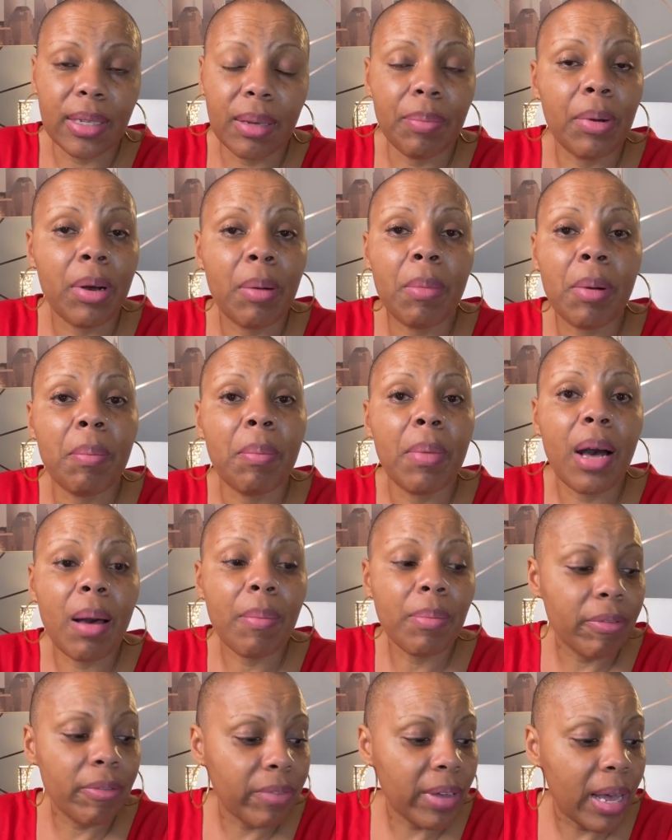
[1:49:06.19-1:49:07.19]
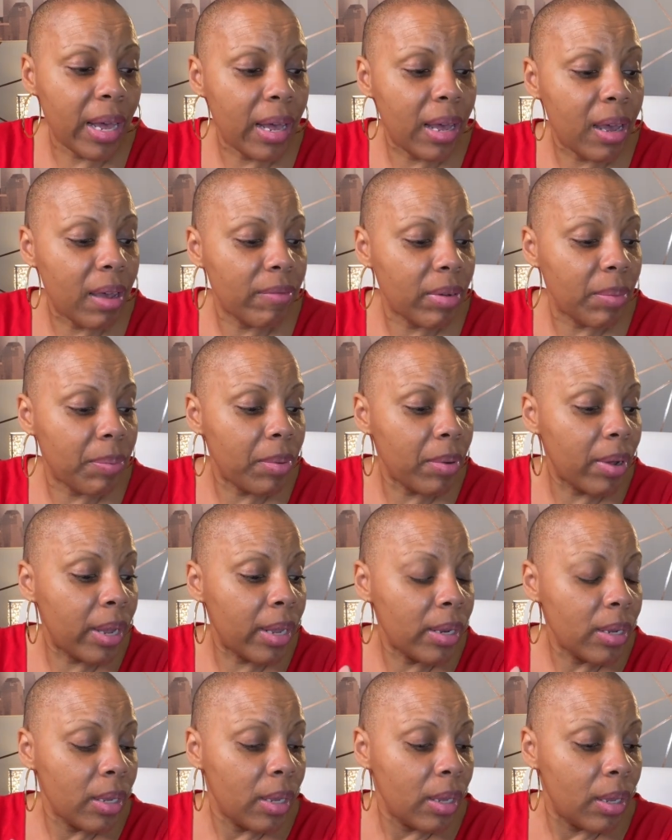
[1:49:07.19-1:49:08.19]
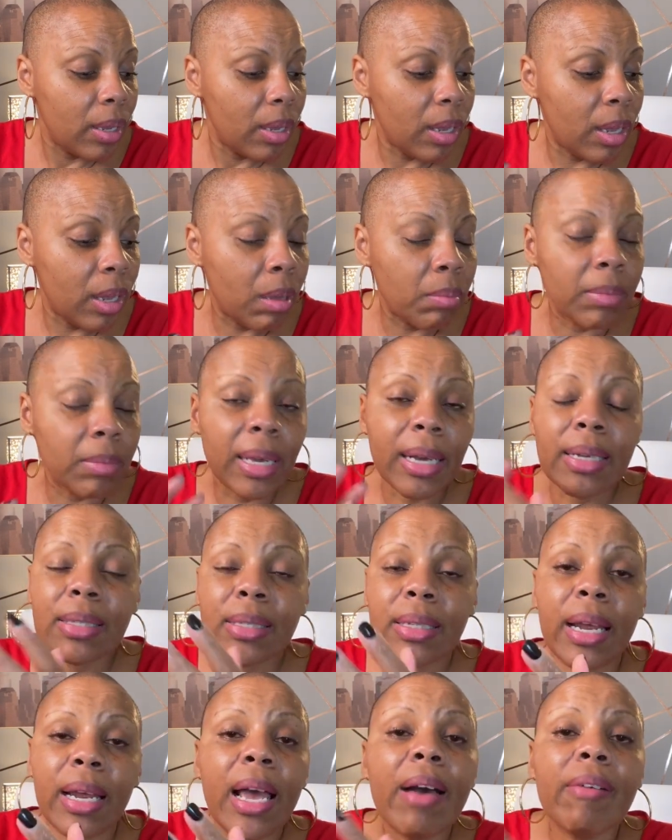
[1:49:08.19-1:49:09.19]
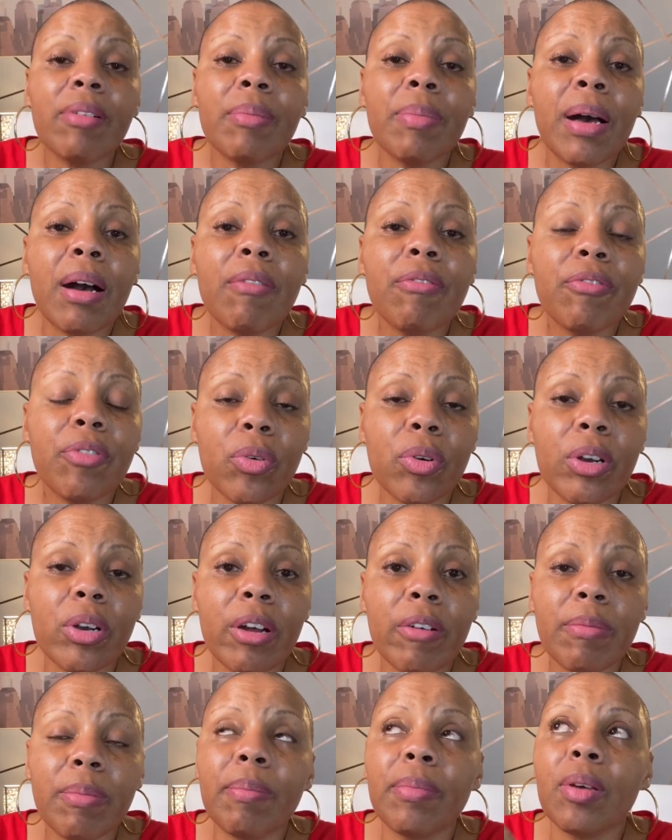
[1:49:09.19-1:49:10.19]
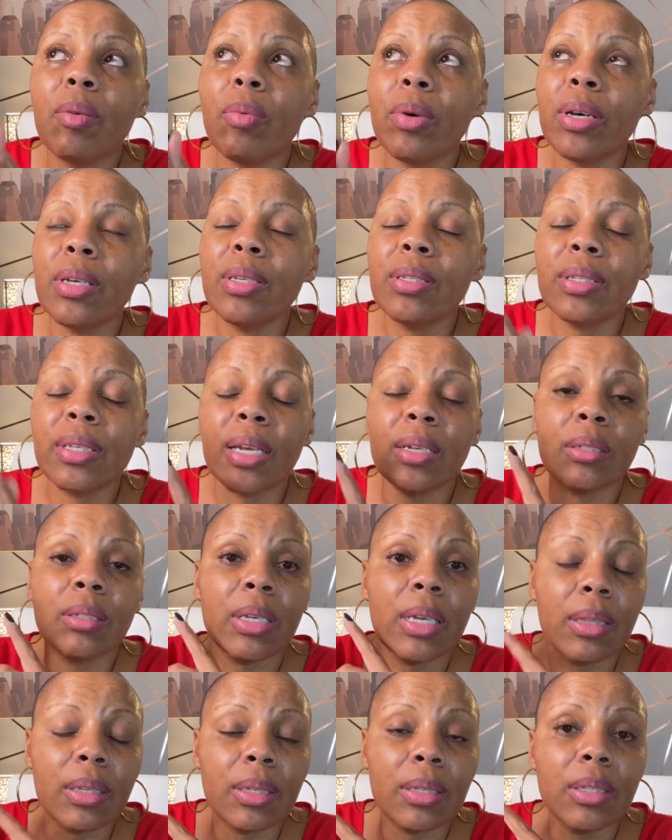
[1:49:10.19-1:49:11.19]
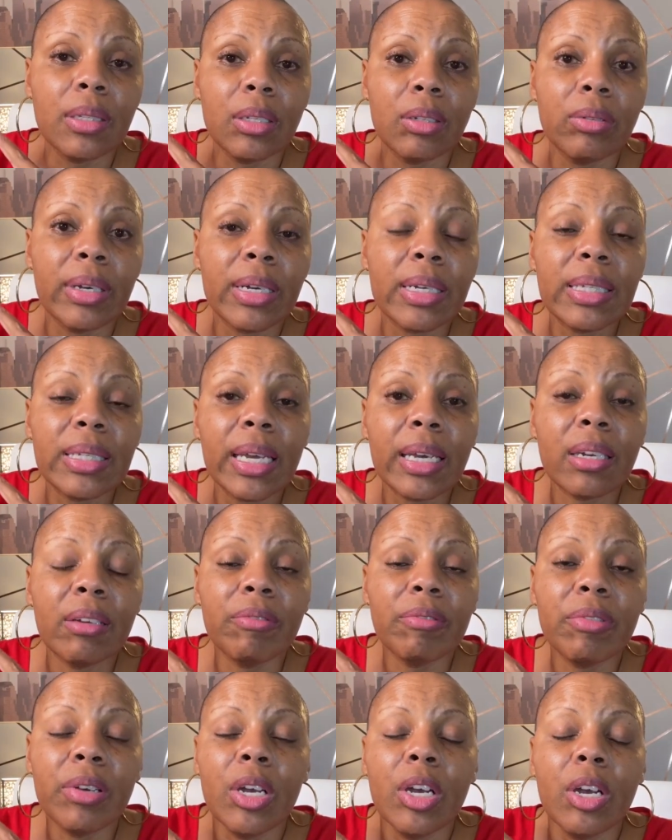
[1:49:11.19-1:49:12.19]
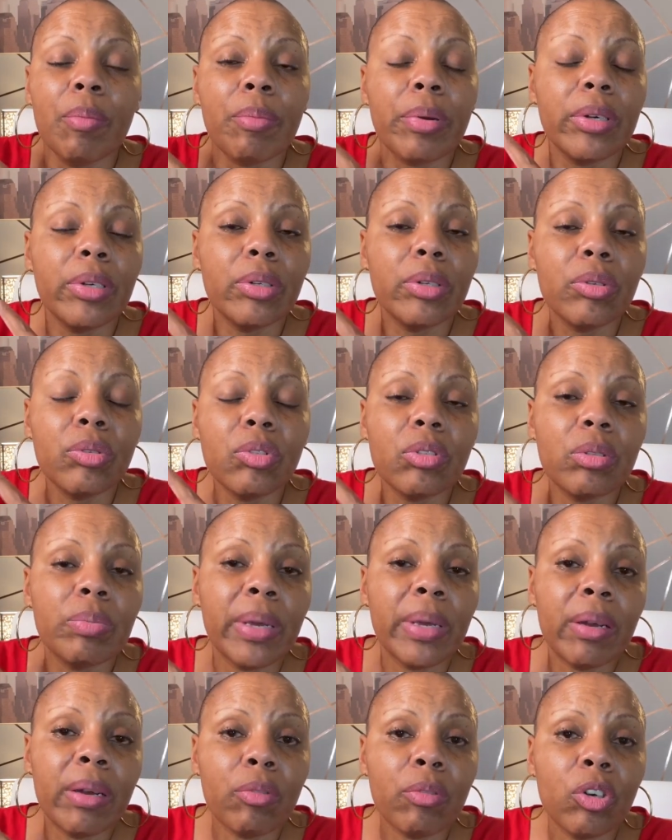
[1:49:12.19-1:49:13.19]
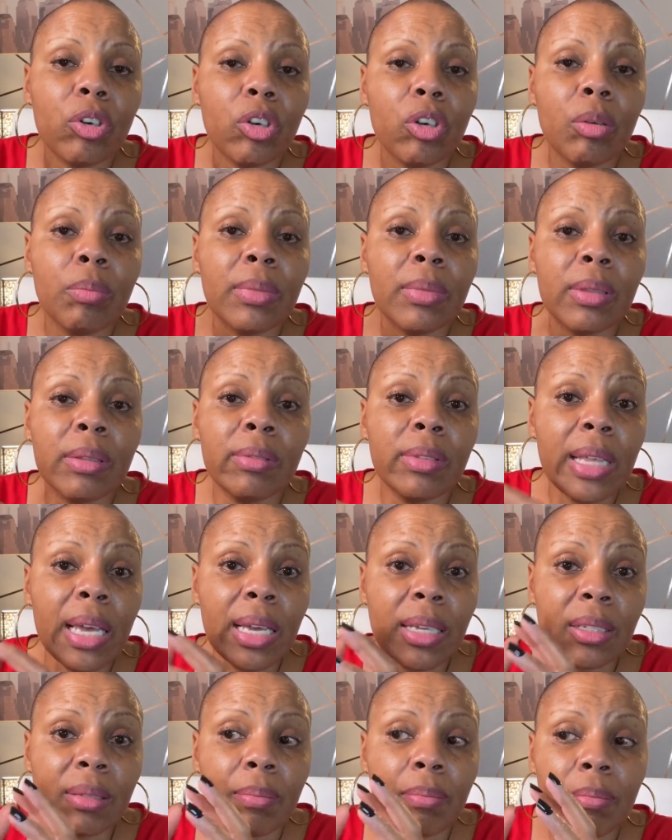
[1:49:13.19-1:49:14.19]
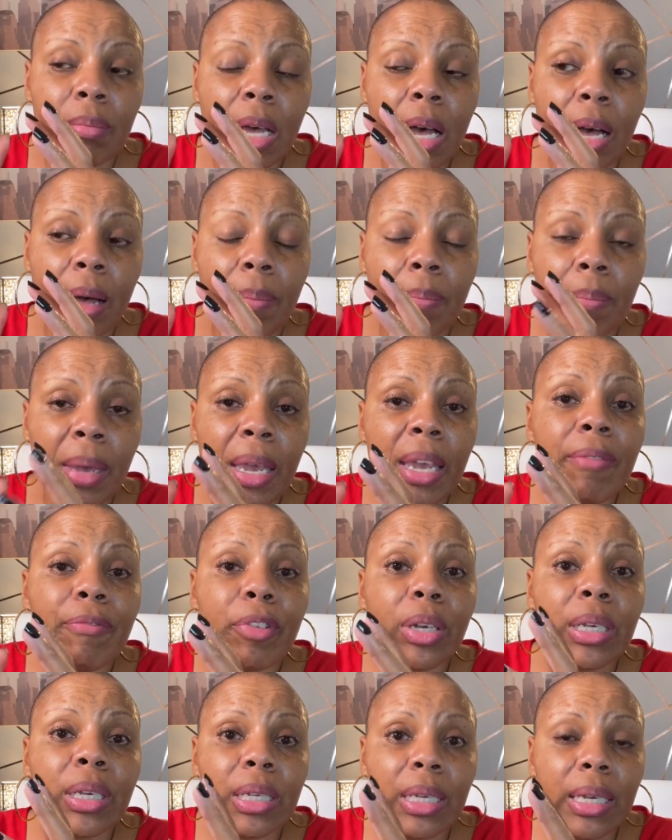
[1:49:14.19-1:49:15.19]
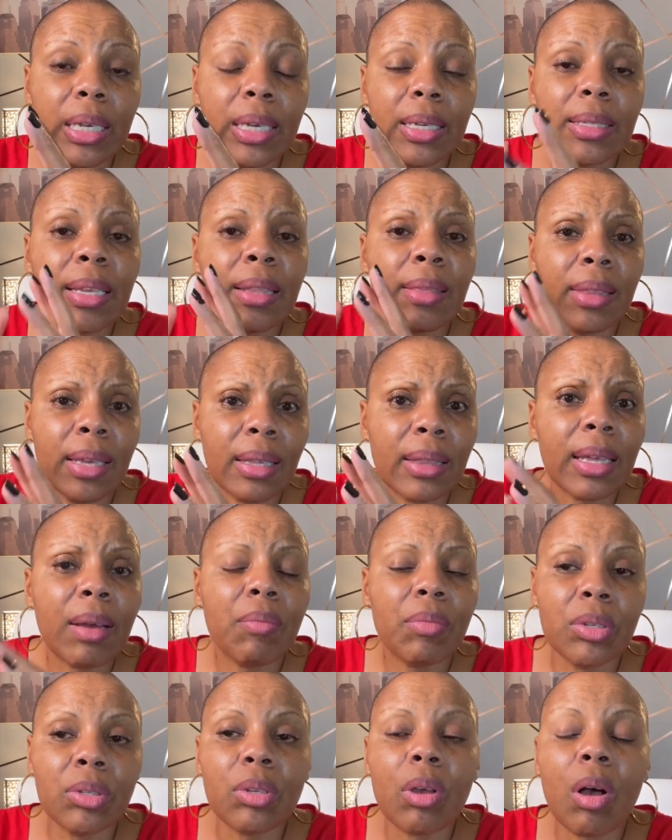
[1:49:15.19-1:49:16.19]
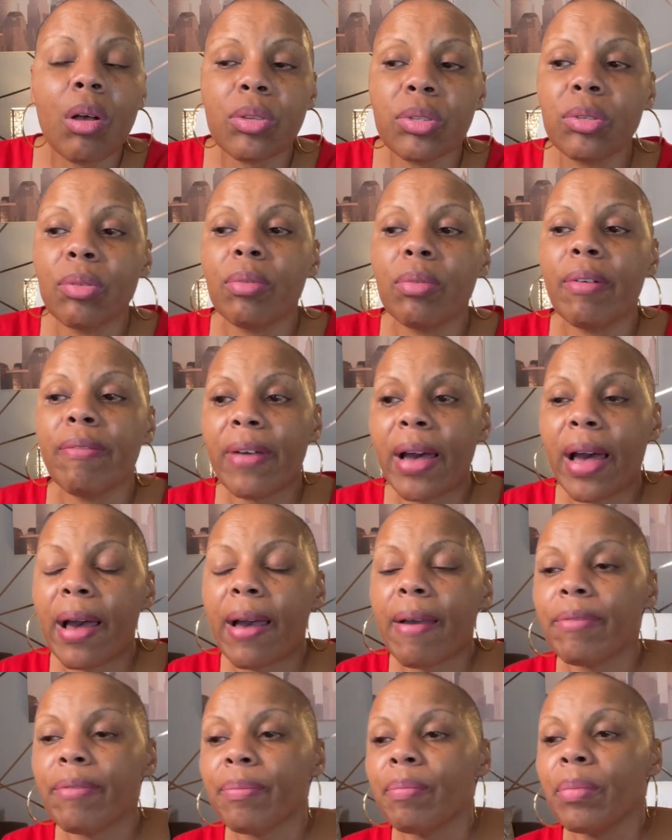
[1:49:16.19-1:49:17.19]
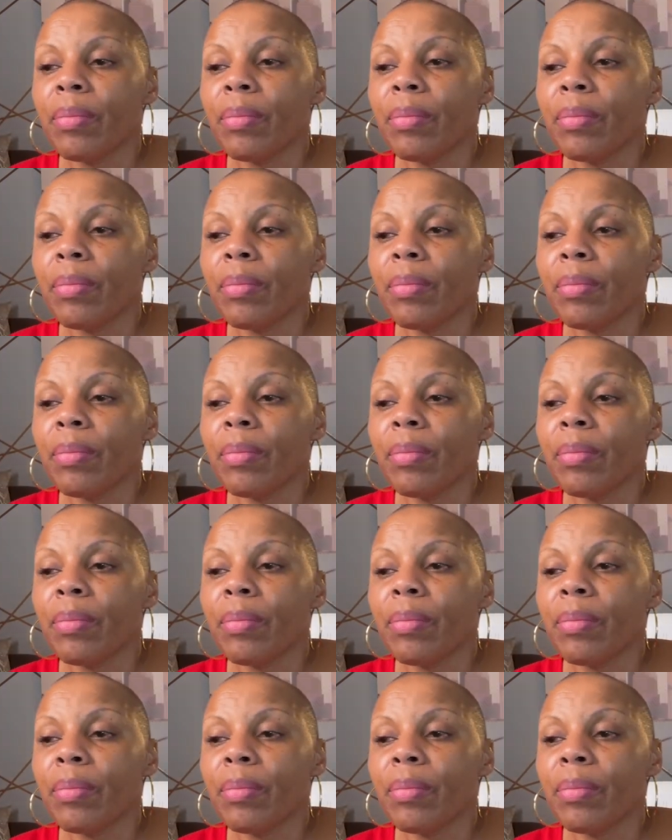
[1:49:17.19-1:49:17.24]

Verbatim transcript: I bought my mom the five. I bought um, like I said, I have about four of them. The ones that's in the senior executive producer's bedroom that's uh, made for kids. I think that one is also a five.